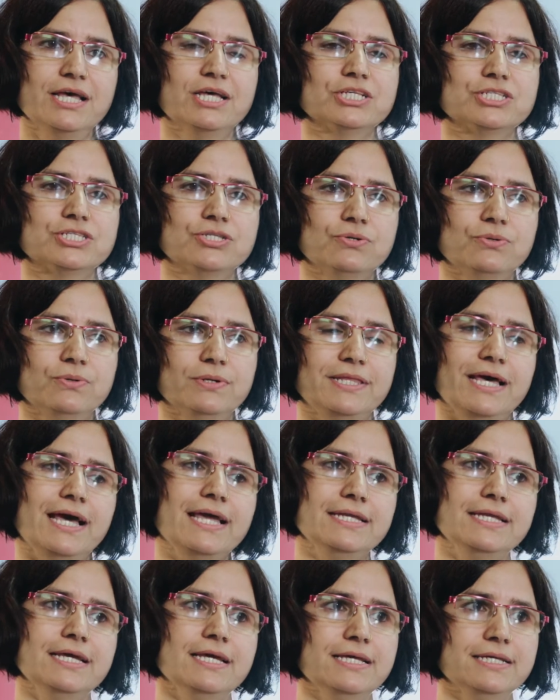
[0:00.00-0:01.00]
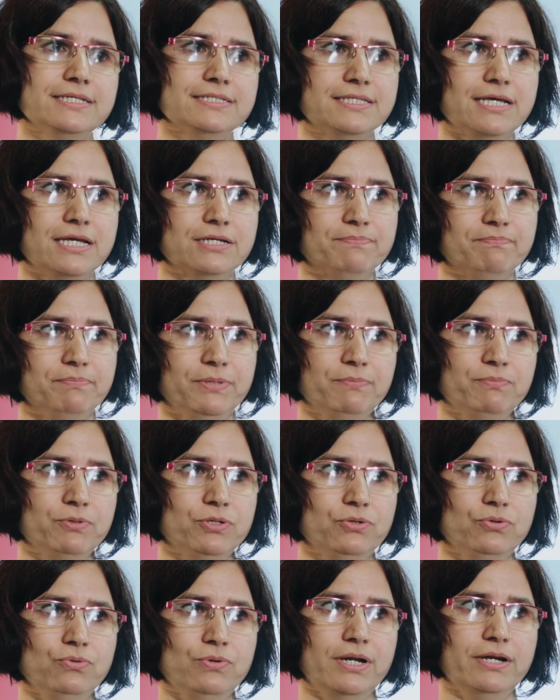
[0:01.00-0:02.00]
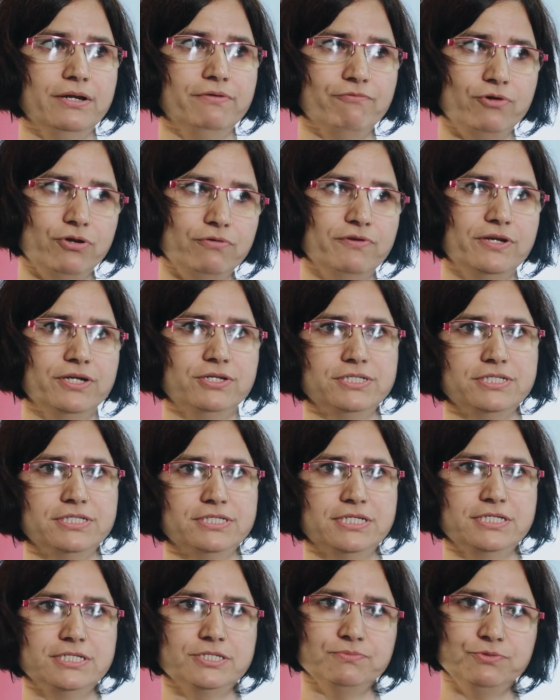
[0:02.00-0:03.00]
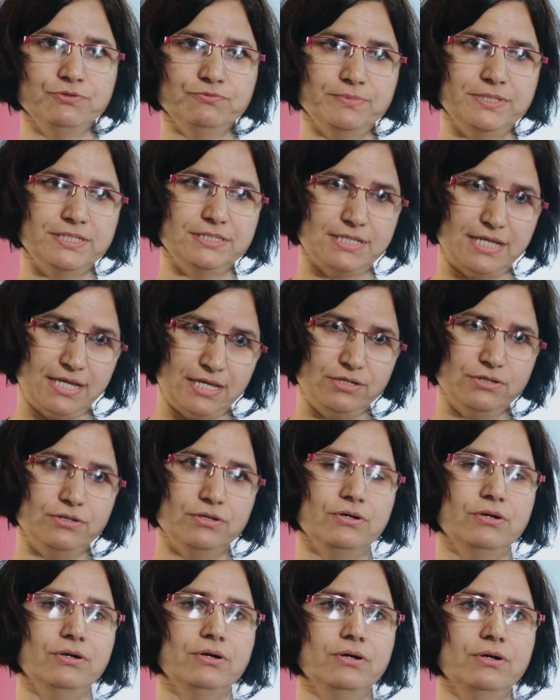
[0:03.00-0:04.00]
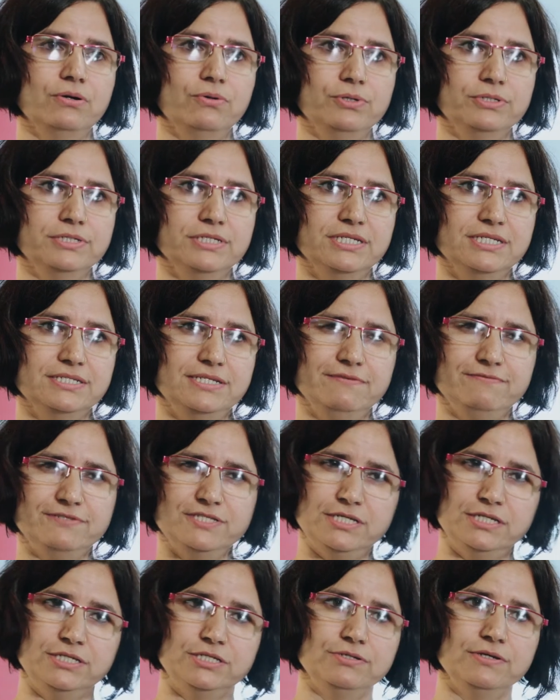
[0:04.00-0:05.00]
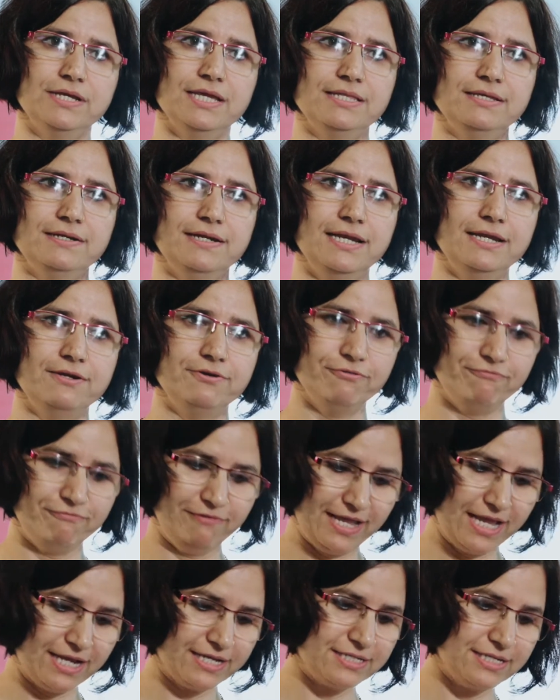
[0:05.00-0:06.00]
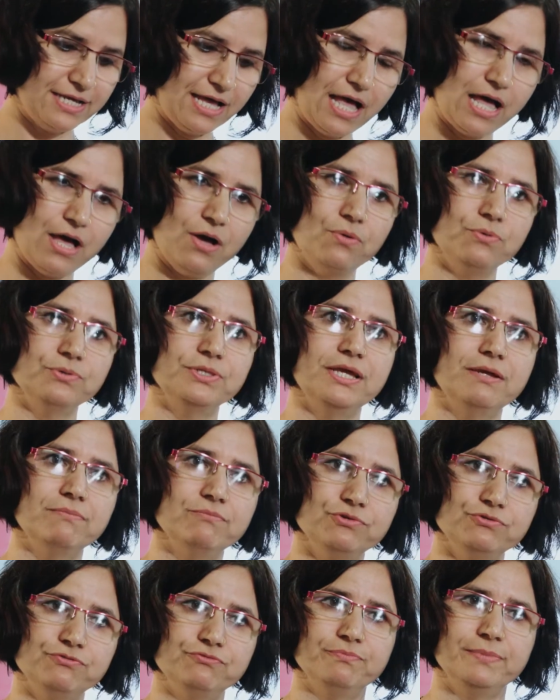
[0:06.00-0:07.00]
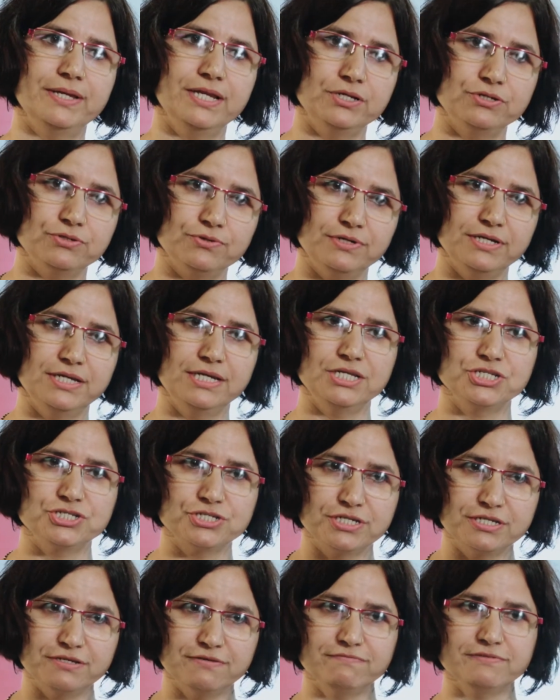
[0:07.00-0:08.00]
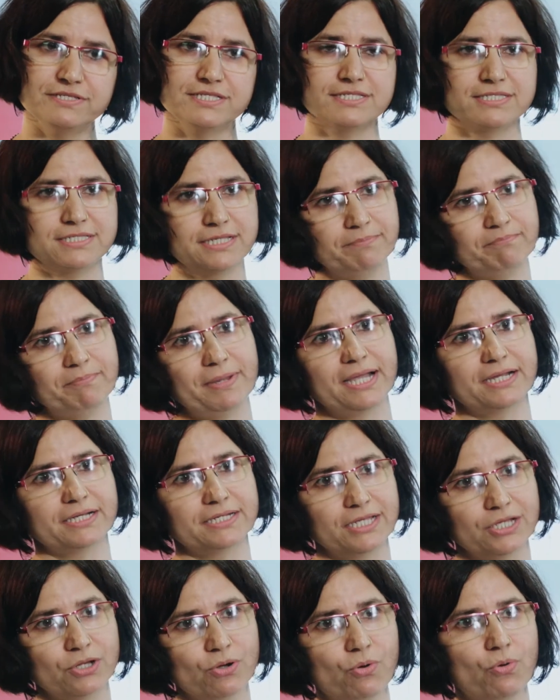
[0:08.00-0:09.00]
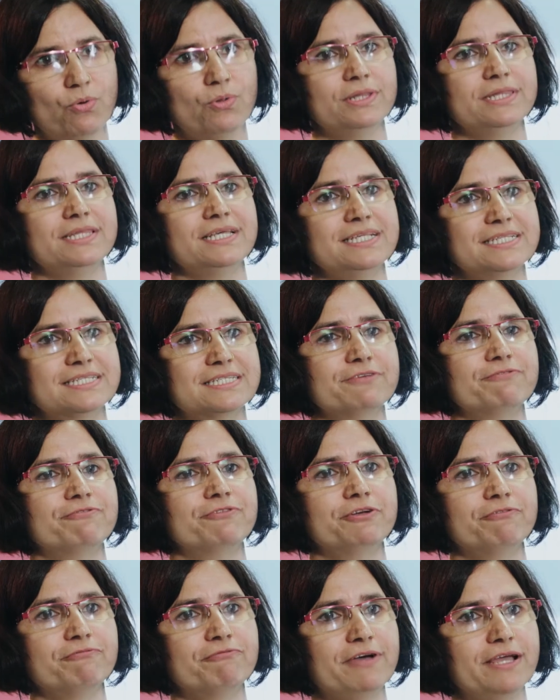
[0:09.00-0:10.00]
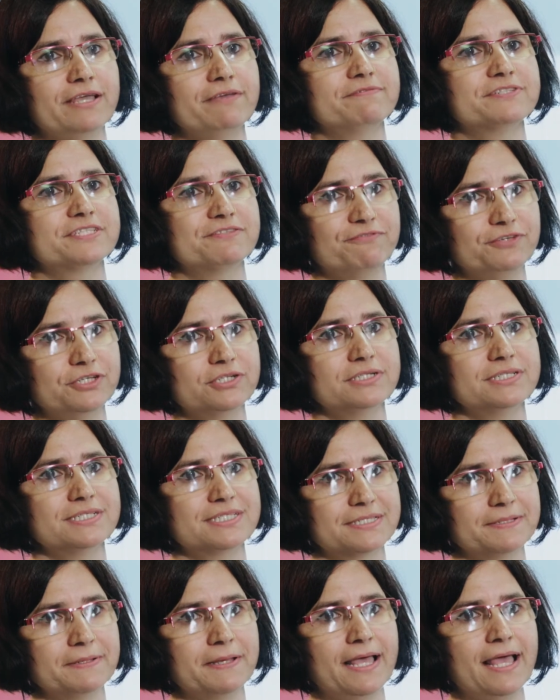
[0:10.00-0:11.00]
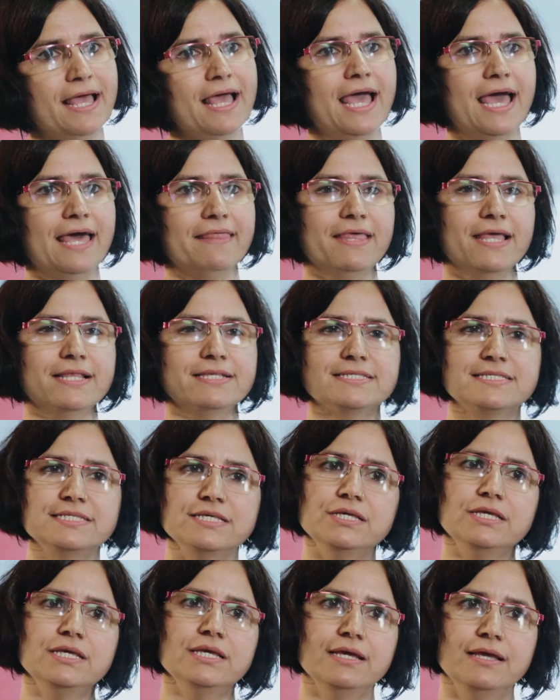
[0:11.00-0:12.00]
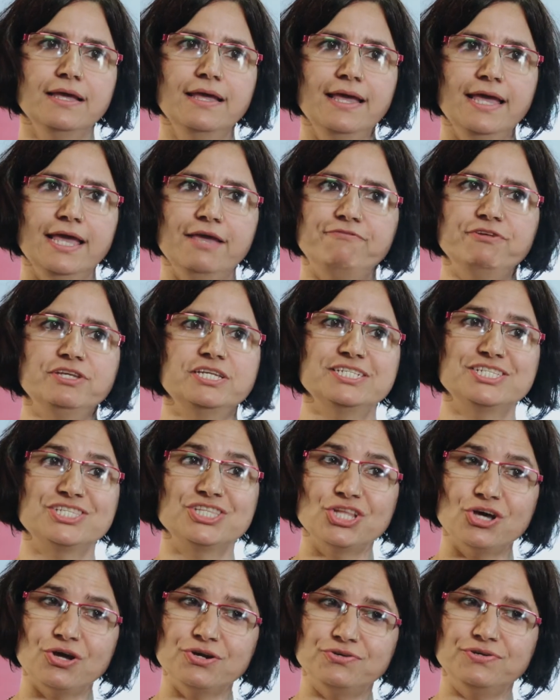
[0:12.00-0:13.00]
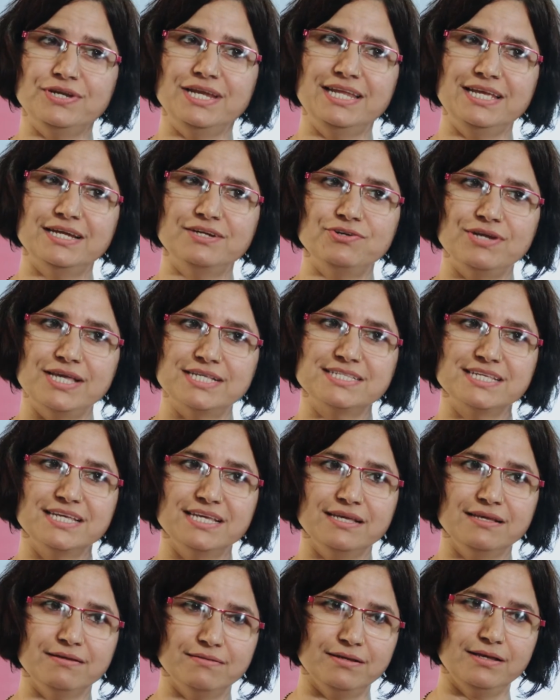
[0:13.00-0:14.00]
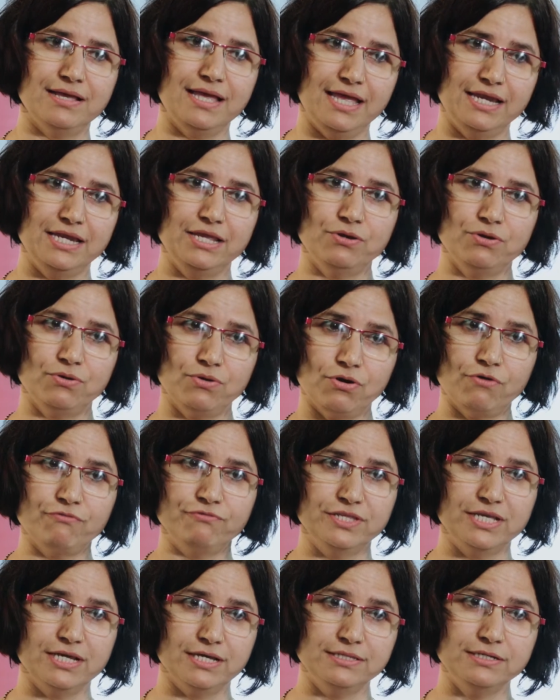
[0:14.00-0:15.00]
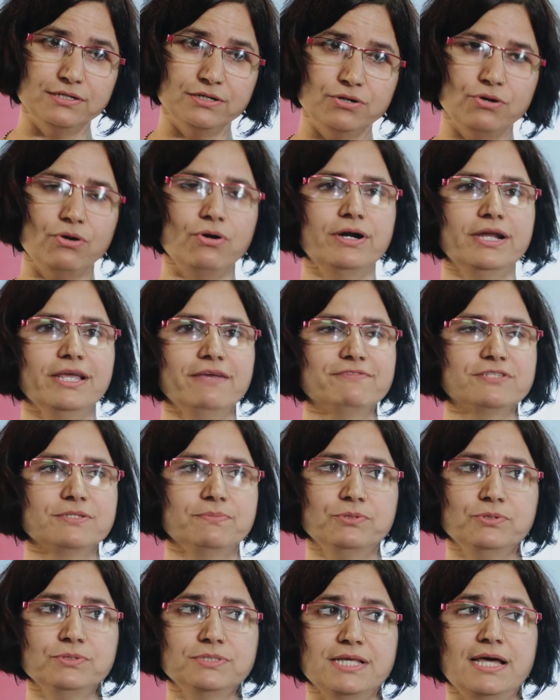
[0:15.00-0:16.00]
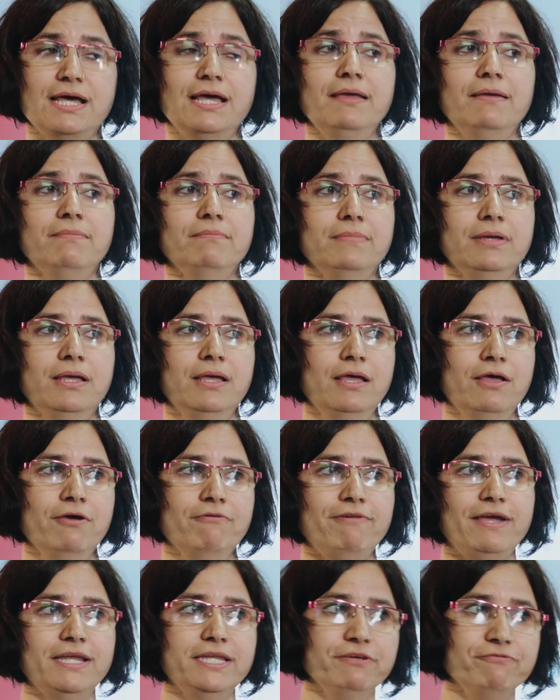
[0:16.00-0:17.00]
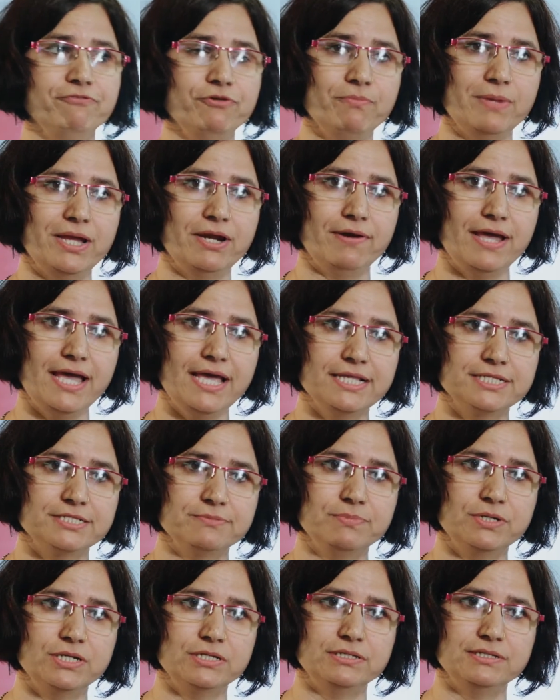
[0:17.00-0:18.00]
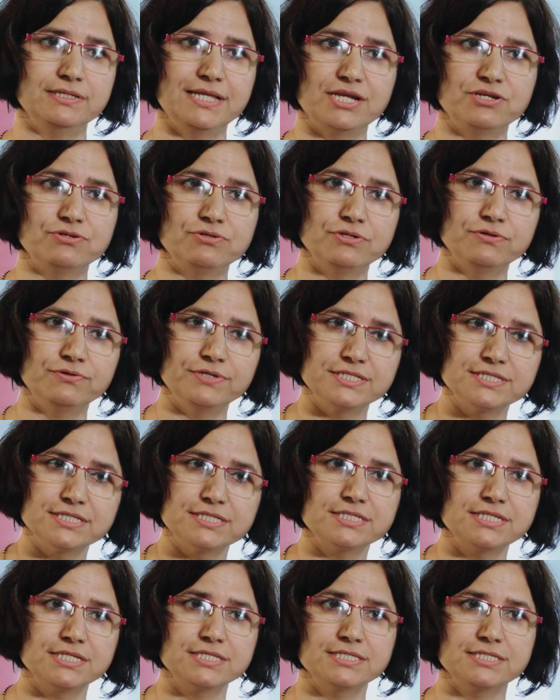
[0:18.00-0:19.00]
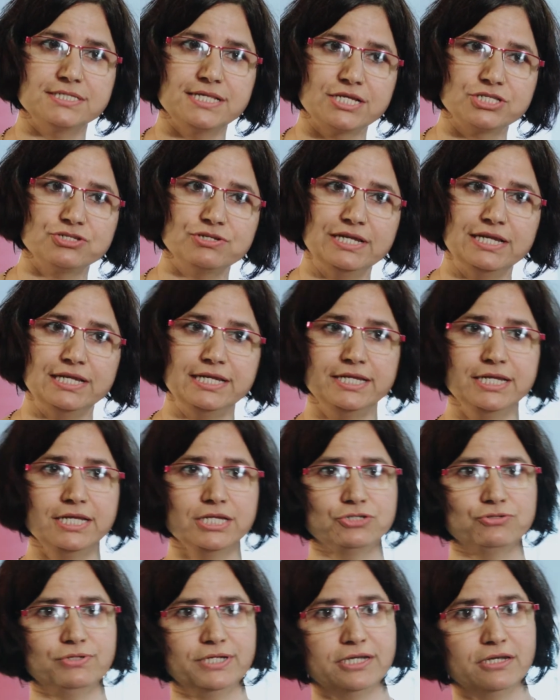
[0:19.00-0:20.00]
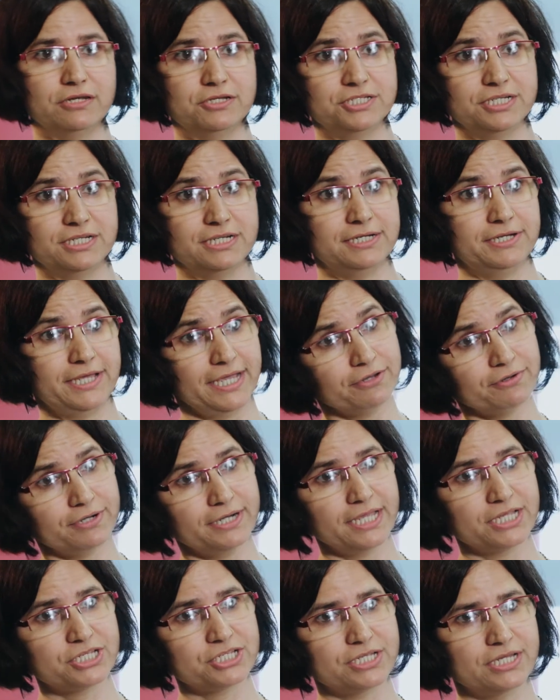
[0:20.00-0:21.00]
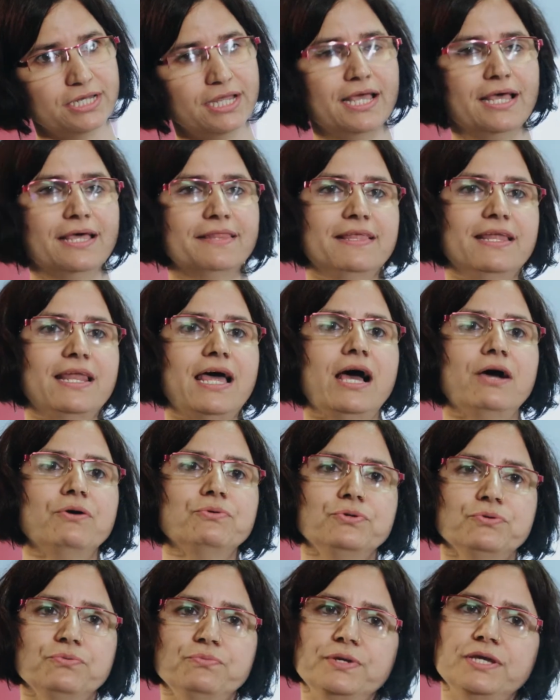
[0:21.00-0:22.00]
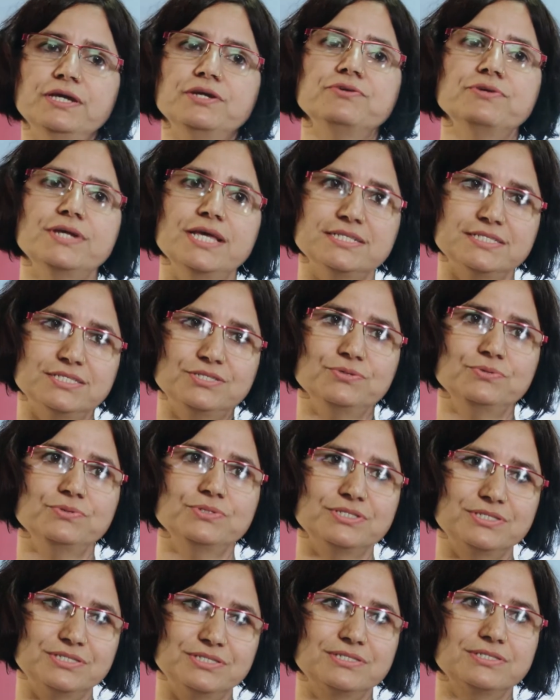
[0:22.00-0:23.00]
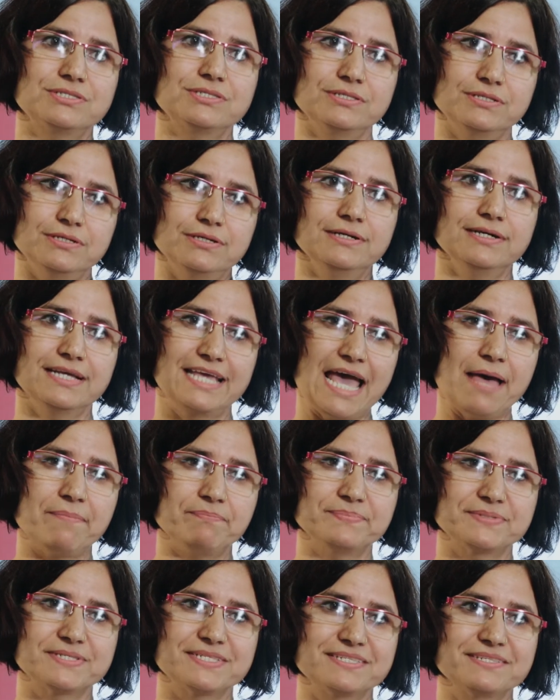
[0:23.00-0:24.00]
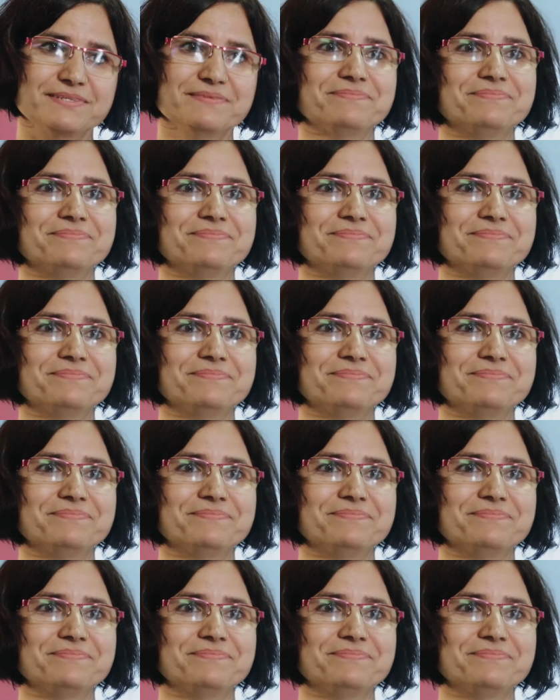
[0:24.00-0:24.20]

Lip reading: So the idea is that people who are involved in resistance movements and alternatives sit together and reflect how their movement or initiative is impacting all these different 5 spheres, and then see if it is not really addressing any of the other, or if suppose I am fighting for my rights but that resistance is actually leading to ecological degradation, then how do we address those gaps?